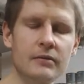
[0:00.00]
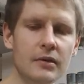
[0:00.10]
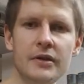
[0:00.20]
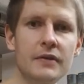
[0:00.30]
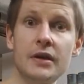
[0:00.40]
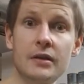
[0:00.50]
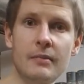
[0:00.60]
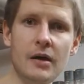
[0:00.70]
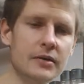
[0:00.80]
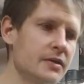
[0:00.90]
even in the
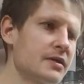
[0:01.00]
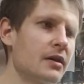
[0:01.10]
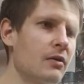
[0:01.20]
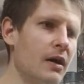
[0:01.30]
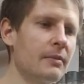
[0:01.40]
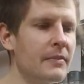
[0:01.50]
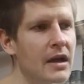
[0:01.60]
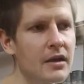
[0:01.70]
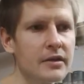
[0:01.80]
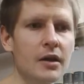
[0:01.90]
mountains, they go up,
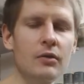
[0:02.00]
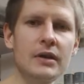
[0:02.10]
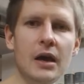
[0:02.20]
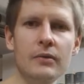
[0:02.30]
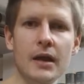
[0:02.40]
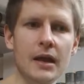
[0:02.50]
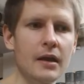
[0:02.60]
they go down.